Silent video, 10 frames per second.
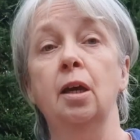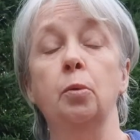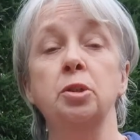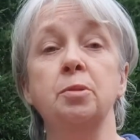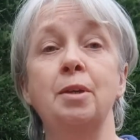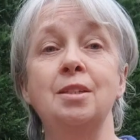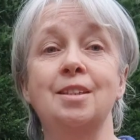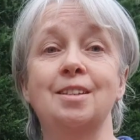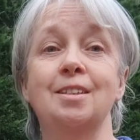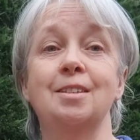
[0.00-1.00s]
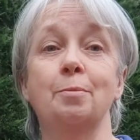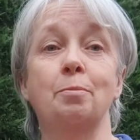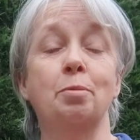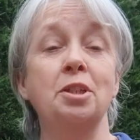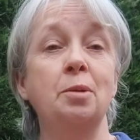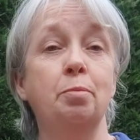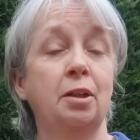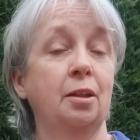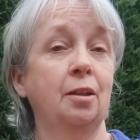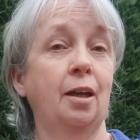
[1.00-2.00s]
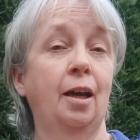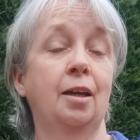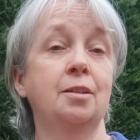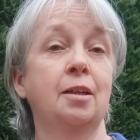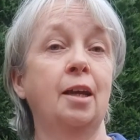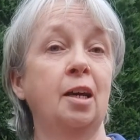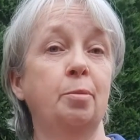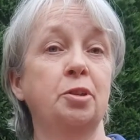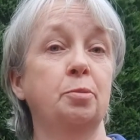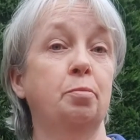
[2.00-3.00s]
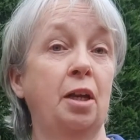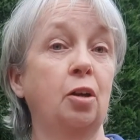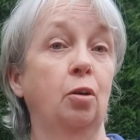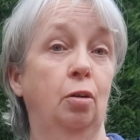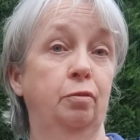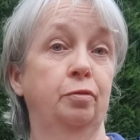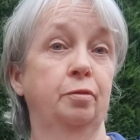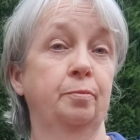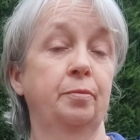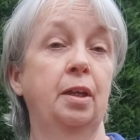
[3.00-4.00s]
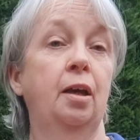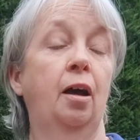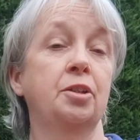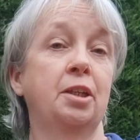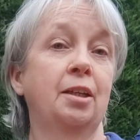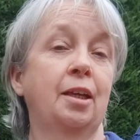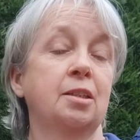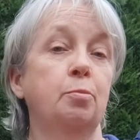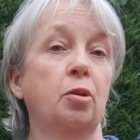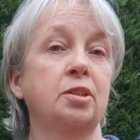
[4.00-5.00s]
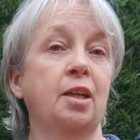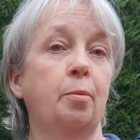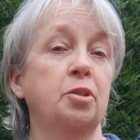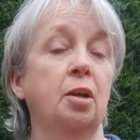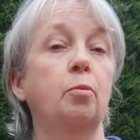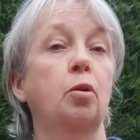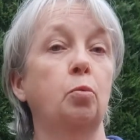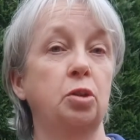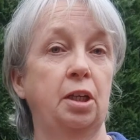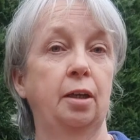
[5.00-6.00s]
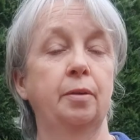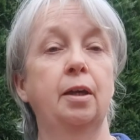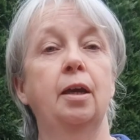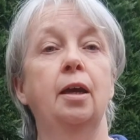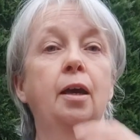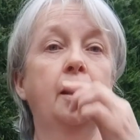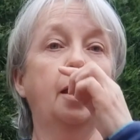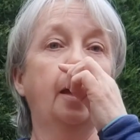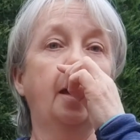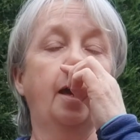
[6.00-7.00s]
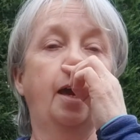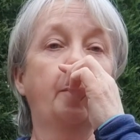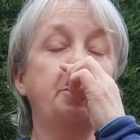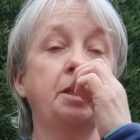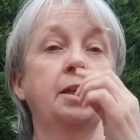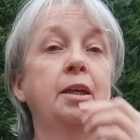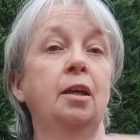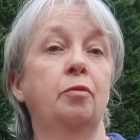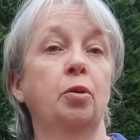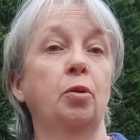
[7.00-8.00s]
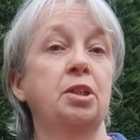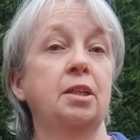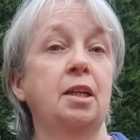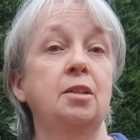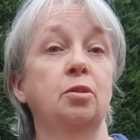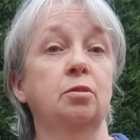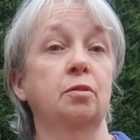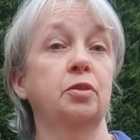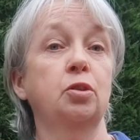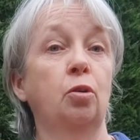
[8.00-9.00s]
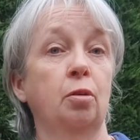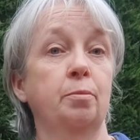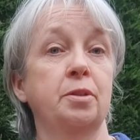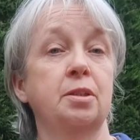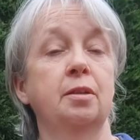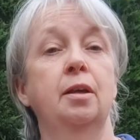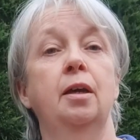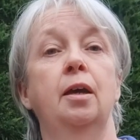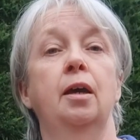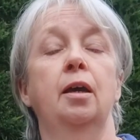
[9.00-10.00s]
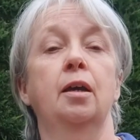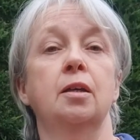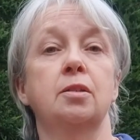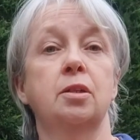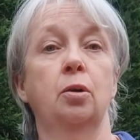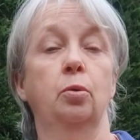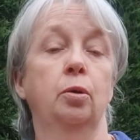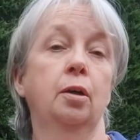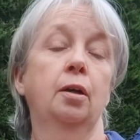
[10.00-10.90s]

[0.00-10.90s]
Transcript: which means that it's pretty brittle and liable to break off until it gets more established and more woody, particularly if we're going to get any sort of storms. So